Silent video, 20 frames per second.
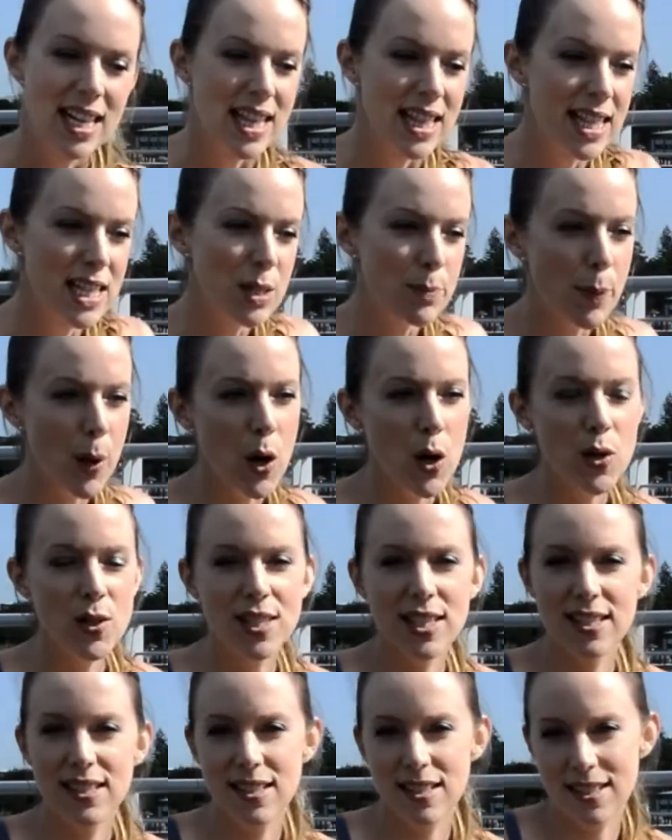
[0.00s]
This pose
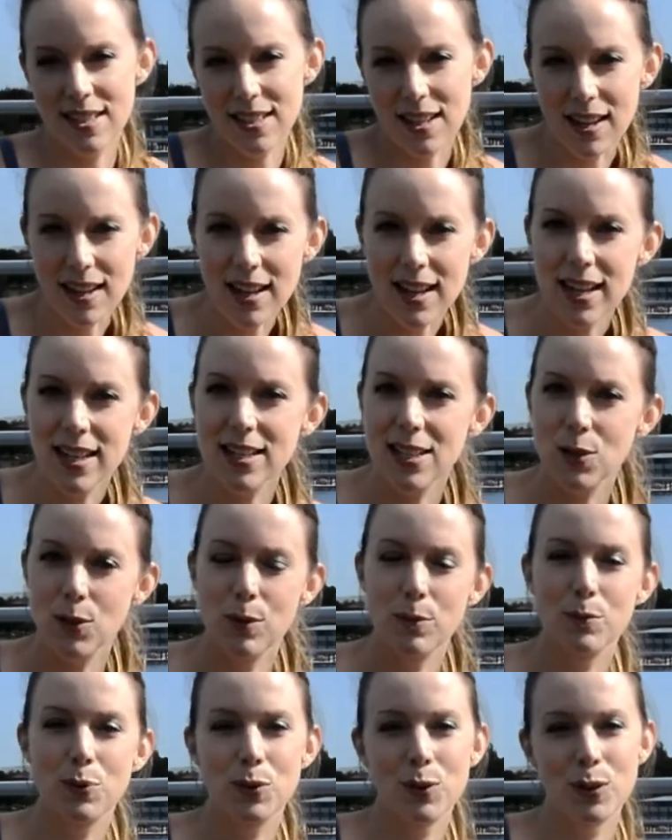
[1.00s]
is designed to
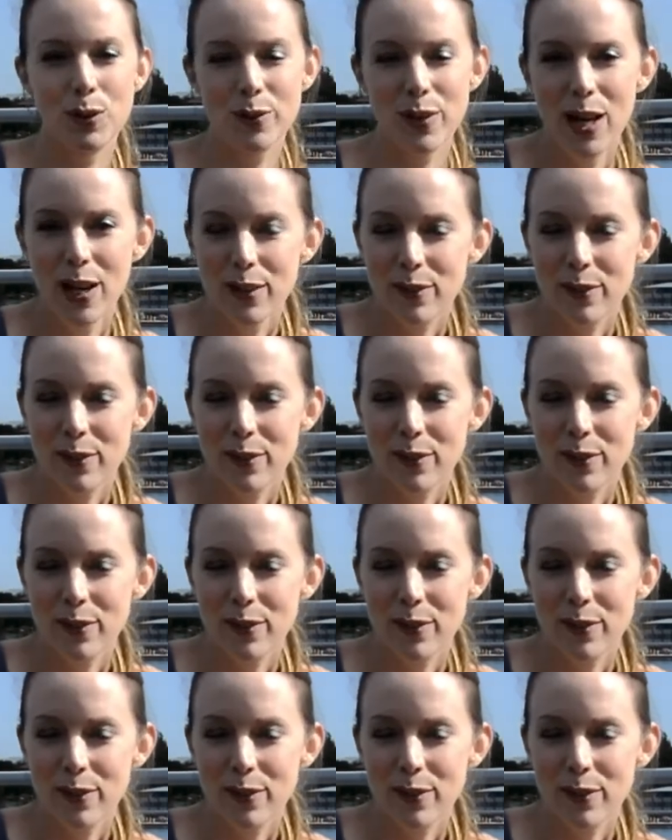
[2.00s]
improve